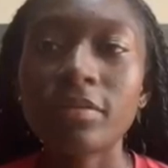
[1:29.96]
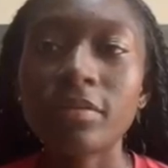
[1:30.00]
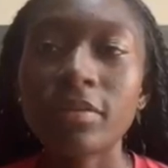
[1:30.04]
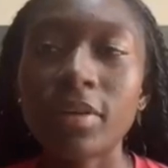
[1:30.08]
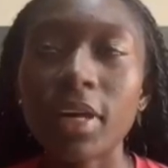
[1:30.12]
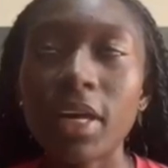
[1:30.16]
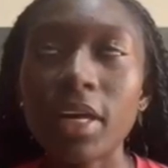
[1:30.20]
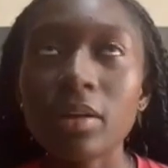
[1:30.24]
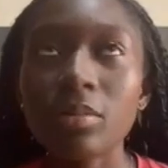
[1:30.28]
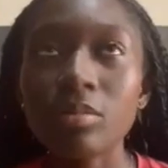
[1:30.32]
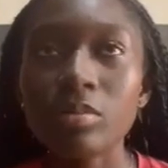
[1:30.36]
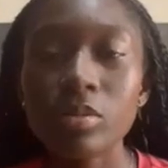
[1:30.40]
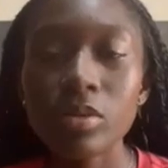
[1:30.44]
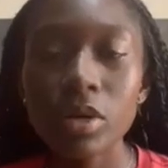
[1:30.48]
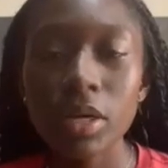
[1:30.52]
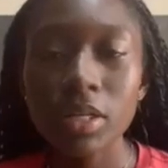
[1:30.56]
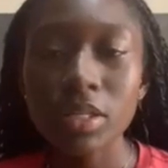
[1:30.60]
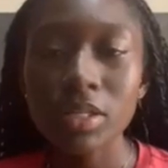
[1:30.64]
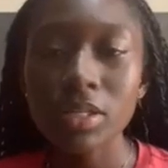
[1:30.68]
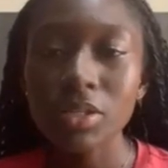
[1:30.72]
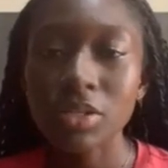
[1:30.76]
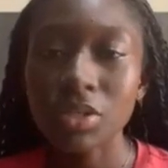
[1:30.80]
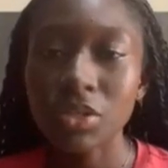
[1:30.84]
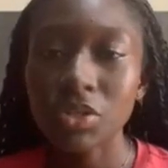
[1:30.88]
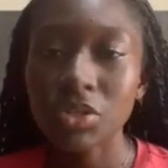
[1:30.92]

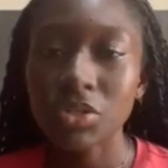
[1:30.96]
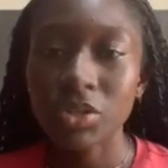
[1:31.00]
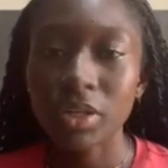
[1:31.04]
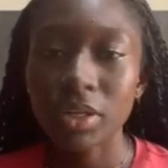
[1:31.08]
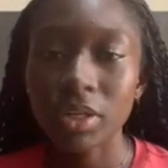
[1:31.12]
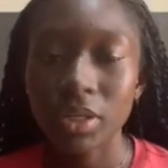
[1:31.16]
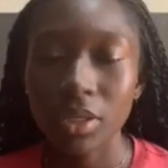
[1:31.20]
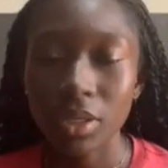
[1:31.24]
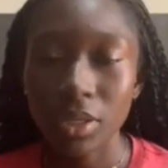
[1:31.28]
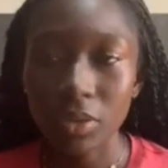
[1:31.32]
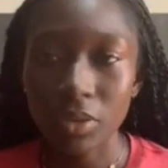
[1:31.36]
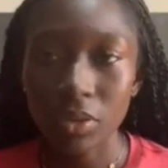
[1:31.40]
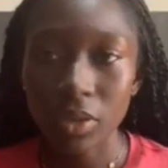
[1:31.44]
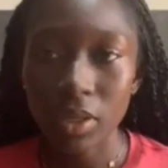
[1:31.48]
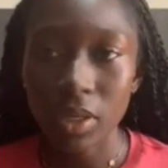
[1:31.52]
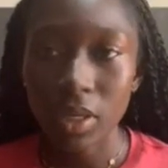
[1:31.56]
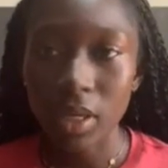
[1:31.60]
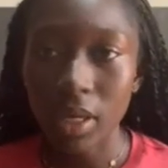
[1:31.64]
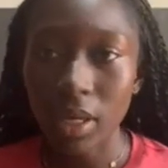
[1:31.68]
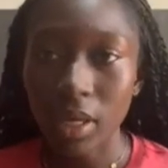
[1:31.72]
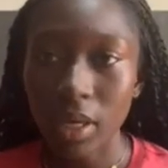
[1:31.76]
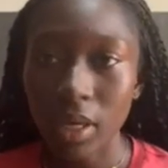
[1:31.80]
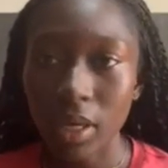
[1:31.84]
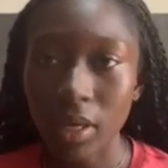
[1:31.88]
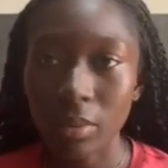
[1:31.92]
Fibroids usually
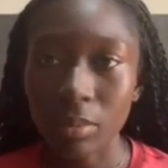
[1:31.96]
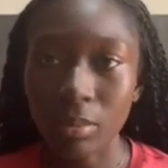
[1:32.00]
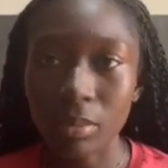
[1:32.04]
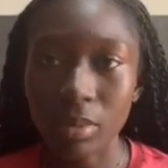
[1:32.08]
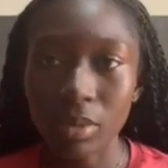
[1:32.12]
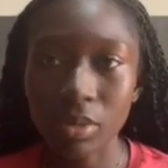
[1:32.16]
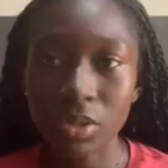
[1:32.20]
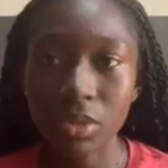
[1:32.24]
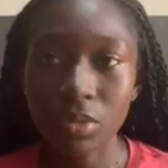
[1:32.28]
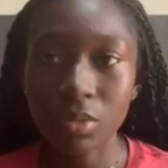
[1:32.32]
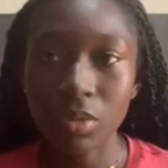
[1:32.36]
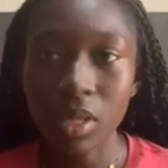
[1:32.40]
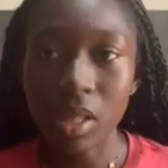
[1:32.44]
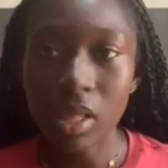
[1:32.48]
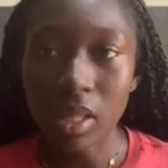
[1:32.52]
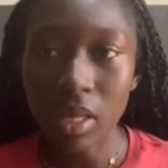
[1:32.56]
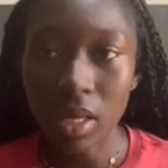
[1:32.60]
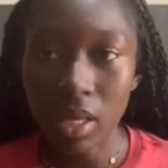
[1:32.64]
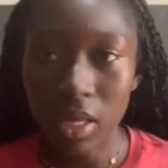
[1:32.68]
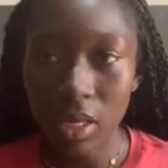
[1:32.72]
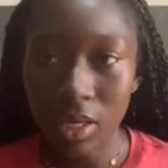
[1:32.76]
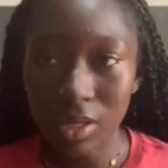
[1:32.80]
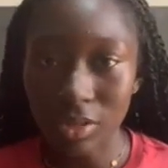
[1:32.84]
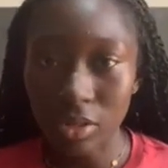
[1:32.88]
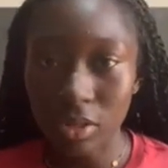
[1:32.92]
occur between
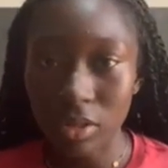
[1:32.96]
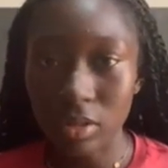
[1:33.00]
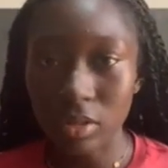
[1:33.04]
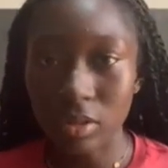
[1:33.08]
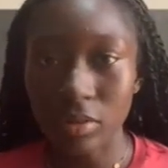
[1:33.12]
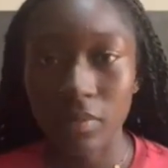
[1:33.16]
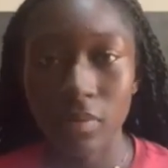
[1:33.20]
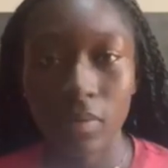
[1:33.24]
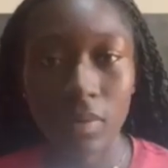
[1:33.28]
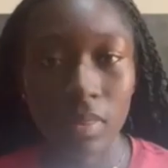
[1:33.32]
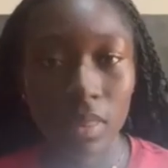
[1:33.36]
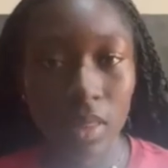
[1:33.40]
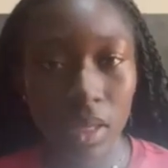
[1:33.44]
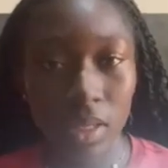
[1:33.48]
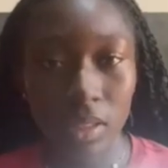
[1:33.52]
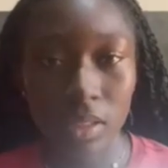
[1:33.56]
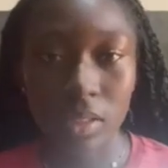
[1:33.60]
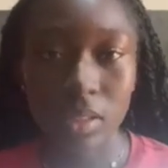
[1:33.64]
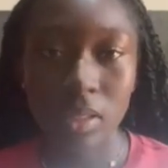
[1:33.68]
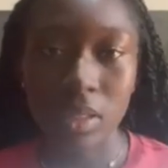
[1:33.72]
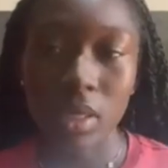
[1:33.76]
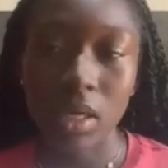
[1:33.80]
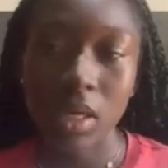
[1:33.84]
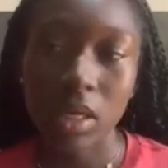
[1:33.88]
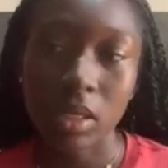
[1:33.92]
the ages of
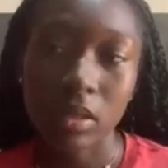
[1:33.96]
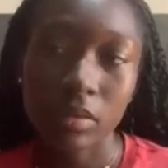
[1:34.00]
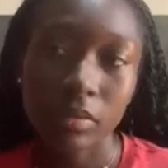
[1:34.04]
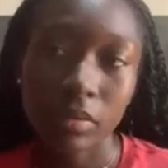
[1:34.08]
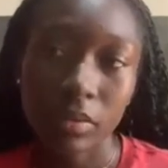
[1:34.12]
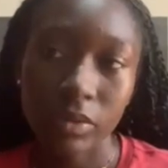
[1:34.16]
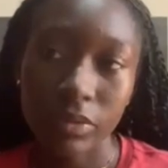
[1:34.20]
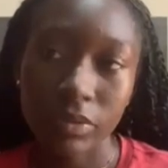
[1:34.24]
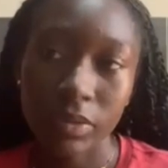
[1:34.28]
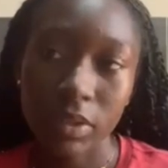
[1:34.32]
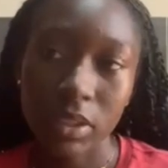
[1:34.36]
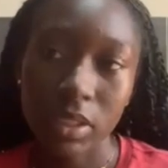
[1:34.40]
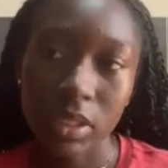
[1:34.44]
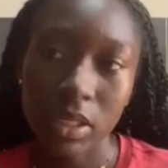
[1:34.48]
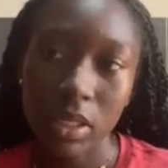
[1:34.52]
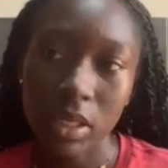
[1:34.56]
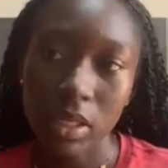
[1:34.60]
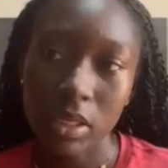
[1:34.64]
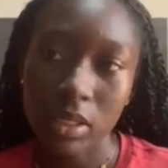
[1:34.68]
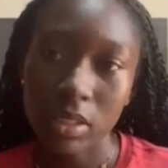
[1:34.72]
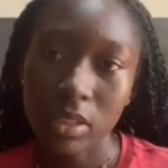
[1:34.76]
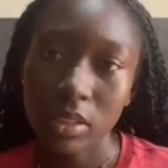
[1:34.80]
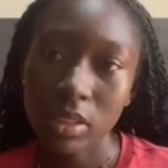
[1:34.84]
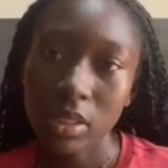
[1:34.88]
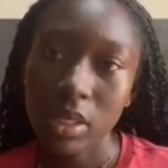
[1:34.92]
30 and 50
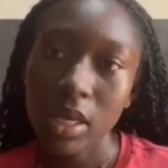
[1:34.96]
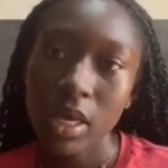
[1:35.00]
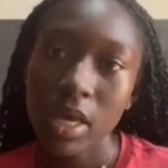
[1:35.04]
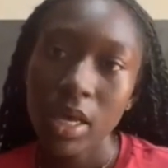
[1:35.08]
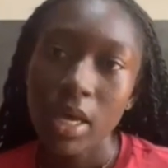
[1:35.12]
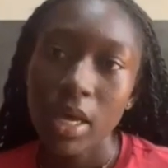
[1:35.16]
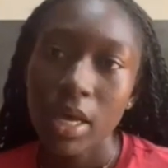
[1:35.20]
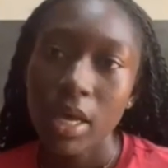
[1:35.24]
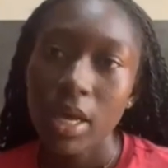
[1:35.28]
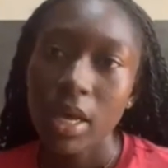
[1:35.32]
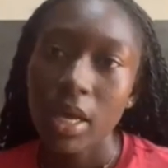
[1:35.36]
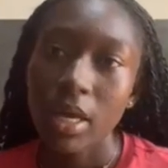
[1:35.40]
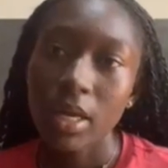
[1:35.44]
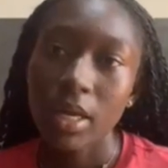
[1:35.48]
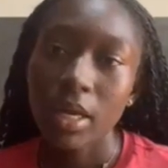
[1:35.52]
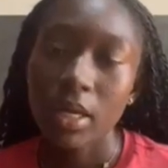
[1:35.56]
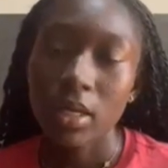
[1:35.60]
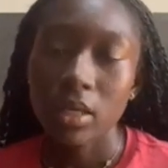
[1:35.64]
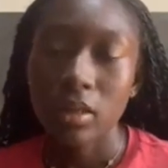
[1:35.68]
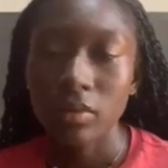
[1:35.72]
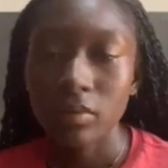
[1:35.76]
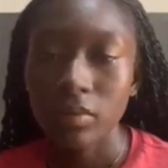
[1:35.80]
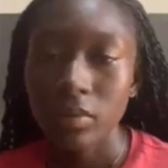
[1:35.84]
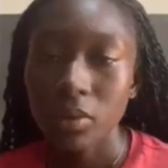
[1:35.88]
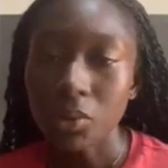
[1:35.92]
years and are
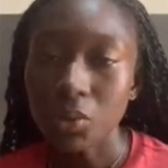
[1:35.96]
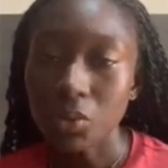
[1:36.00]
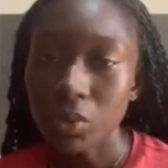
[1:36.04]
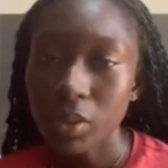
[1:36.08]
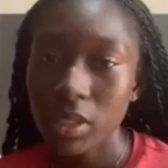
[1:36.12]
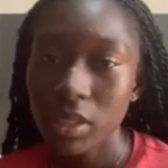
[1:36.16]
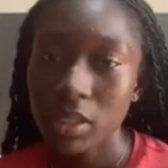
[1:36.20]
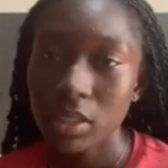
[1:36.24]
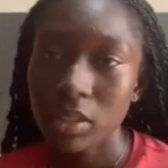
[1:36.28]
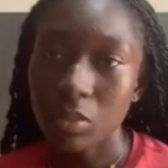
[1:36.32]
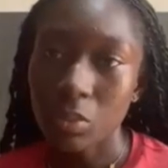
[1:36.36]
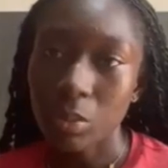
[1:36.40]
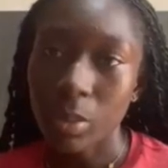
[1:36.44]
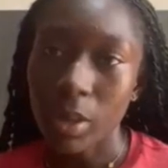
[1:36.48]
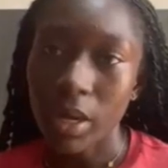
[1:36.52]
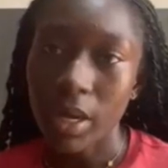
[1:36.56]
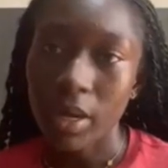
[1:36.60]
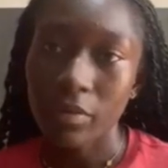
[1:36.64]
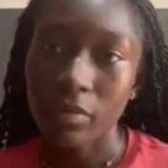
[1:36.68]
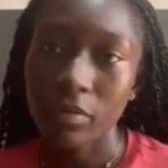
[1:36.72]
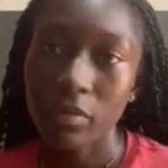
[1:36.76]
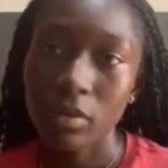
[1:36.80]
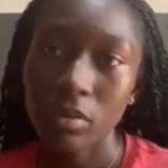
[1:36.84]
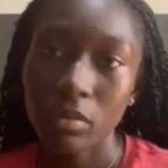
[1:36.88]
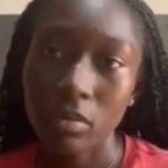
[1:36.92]
influenced
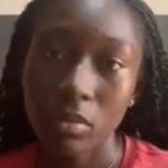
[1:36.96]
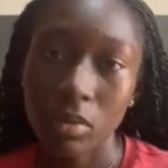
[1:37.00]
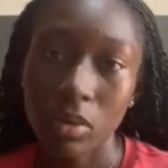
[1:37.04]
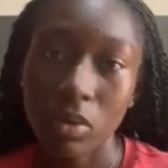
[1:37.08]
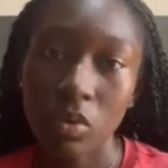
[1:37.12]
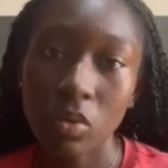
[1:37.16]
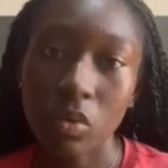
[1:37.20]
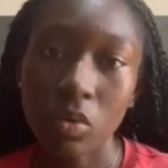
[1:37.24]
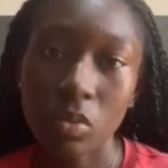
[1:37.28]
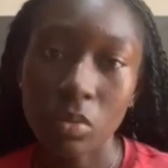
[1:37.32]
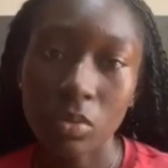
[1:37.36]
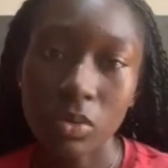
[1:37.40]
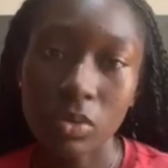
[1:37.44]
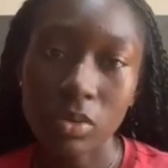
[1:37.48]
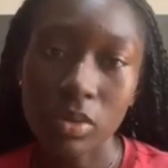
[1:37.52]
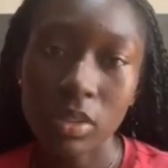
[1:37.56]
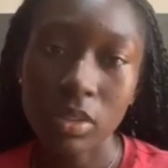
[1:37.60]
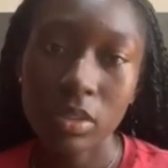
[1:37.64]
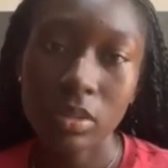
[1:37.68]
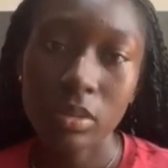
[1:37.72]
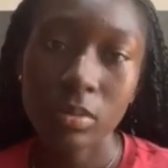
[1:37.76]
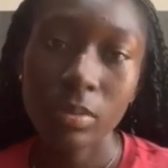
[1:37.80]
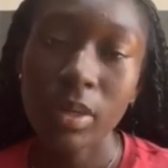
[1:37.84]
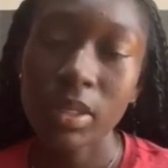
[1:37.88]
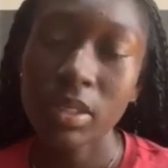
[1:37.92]
by female
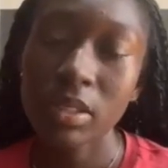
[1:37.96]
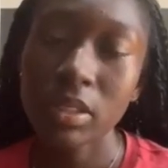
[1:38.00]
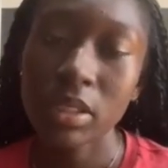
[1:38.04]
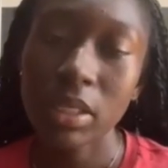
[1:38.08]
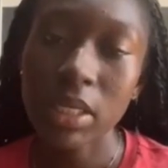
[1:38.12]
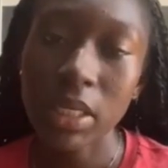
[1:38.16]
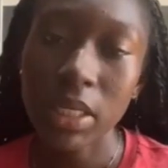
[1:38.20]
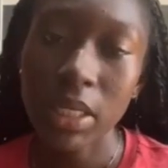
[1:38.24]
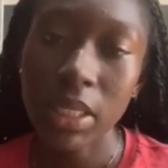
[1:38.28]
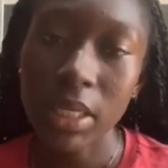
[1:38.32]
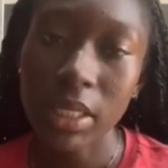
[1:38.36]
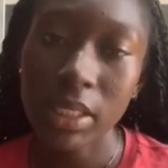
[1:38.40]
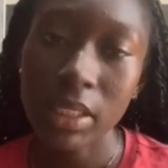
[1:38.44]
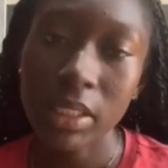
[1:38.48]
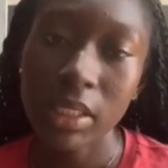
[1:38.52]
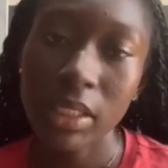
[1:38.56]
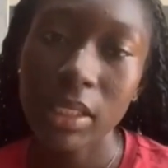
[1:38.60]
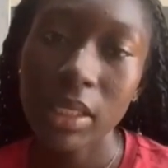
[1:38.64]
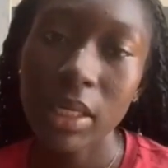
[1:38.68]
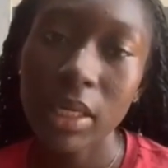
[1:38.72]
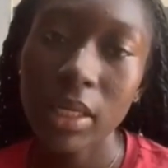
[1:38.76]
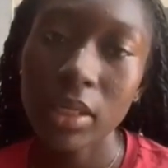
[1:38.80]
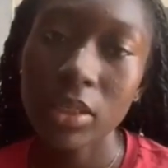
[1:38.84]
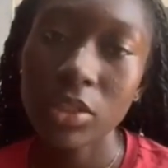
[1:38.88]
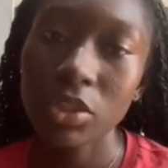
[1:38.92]
hormones,
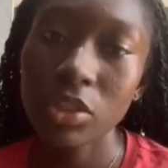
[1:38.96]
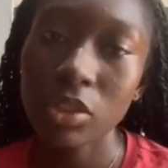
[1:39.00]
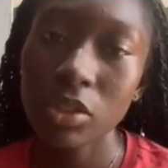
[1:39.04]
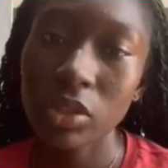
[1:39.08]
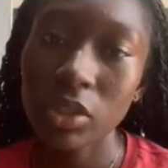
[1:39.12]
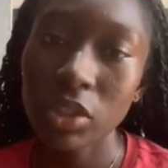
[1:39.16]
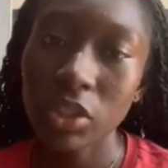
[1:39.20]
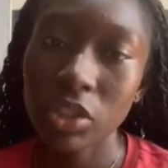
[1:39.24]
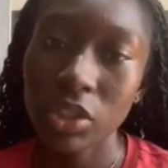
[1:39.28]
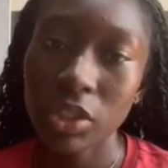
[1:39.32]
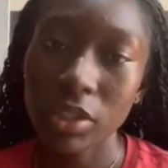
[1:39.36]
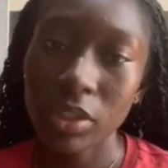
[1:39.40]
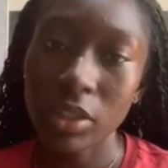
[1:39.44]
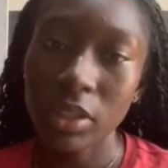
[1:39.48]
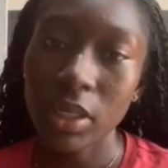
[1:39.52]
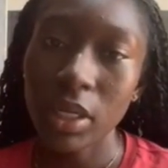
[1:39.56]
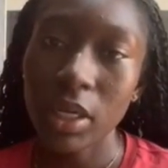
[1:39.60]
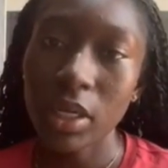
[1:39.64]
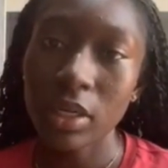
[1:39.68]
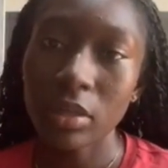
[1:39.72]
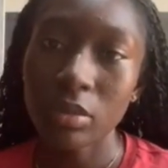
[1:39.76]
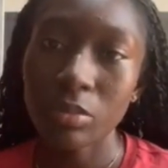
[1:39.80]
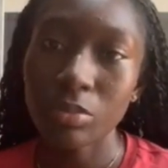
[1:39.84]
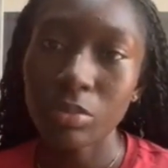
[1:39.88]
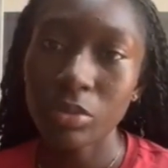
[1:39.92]
particularly estrogen
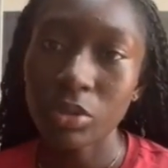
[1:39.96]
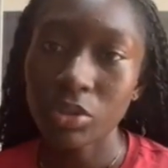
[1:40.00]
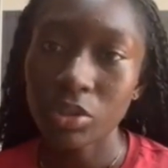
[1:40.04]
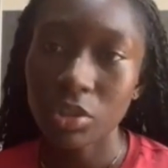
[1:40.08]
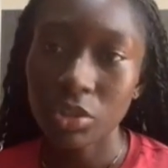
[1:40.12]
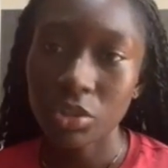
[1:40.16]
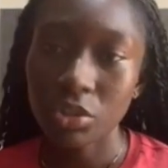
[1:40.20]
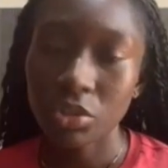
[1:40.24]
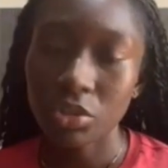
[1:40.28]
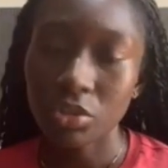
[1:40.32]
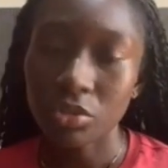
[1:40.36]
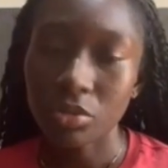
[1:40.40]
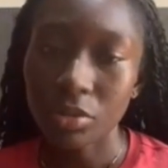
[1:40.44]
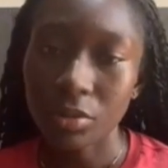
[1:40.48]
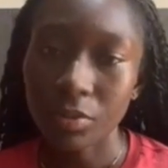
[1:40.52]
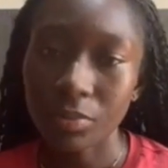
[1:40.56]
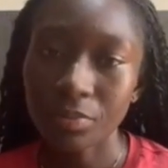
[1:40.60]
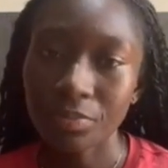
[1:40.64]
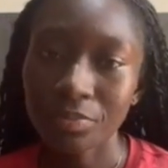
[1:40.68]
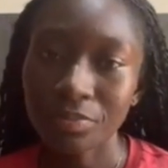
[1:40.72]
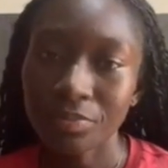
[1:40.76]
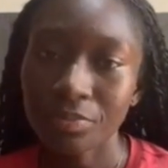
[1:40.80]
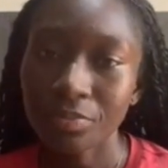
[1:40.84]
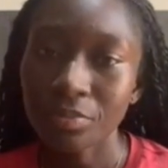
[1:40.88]
and progesterone.